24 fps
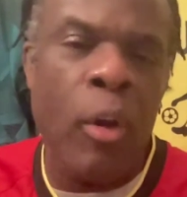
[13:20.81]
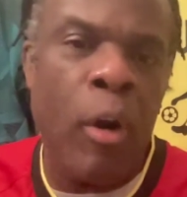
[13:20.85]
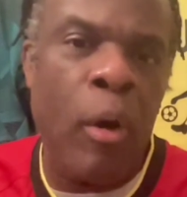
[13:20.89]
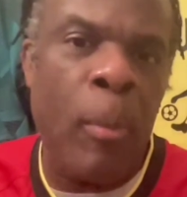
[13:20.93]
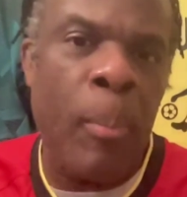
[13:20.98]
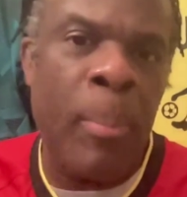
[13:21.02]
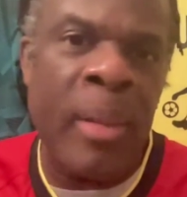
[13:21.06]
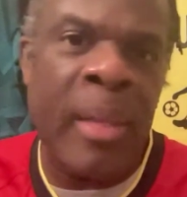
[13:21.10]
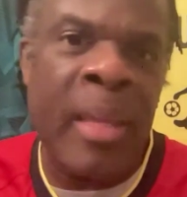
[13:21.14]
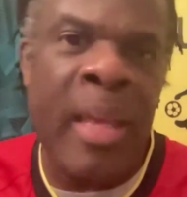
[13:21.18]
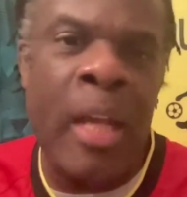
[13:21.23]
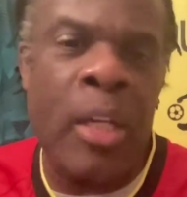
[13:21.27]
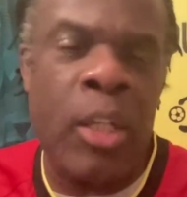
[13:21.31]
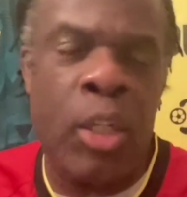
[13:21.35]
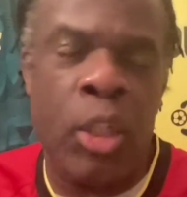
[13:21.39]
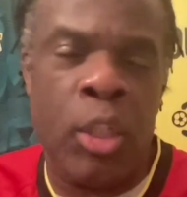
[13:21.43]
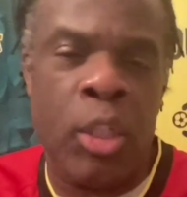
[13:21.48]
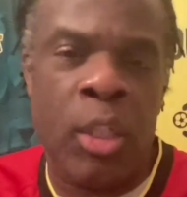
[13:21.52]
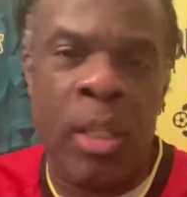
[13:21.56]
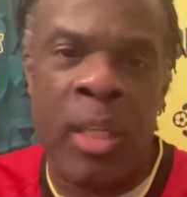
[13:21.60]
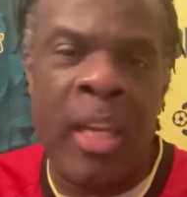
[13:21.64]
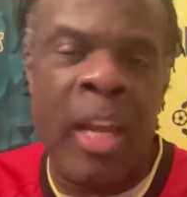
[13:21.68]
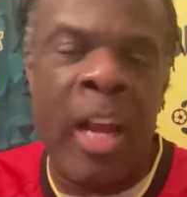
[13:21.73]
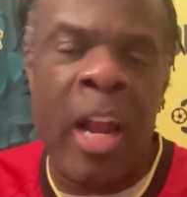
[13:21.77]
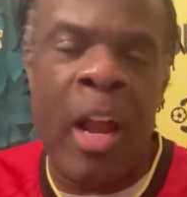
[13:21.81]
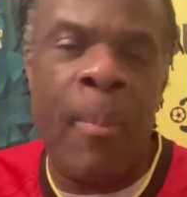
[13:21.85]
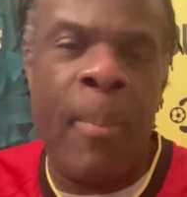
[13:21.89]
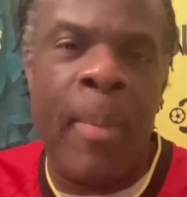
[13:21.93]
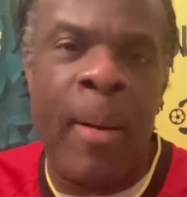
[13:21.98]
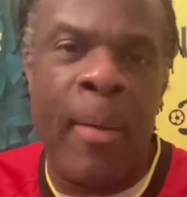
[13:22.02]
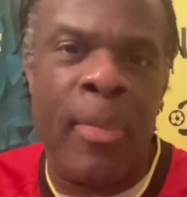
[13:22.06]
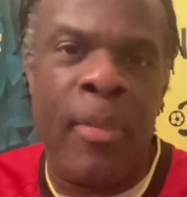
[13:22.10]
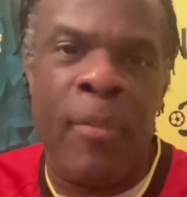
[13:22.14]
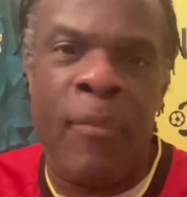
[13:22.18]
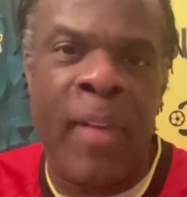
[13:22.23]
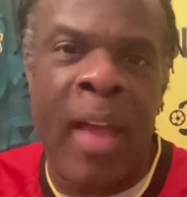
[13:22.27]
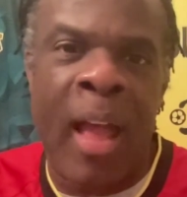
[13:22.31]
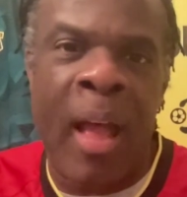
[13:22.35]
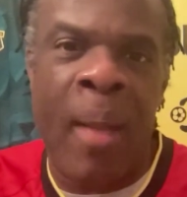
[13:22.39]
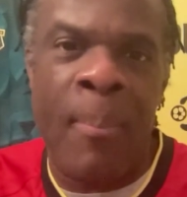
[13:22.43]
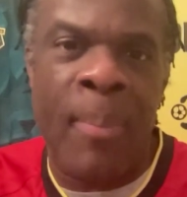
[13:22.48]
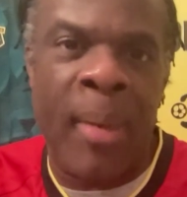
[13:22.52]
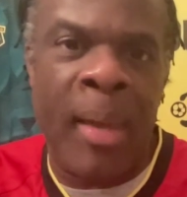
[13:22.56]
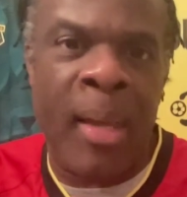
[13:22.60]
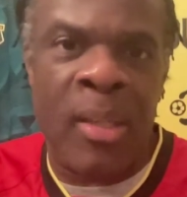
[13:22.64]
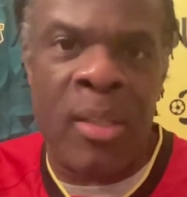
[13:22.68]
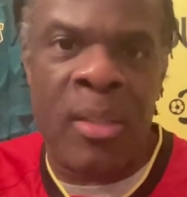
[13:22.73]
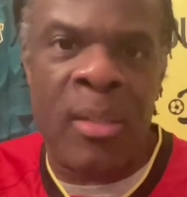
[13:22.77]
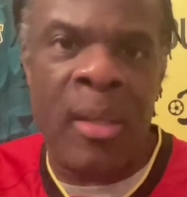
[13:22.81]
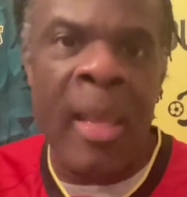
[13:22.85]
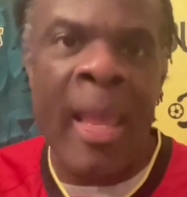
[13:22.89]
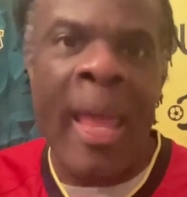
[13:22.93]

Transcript: obligation to care about the fan base.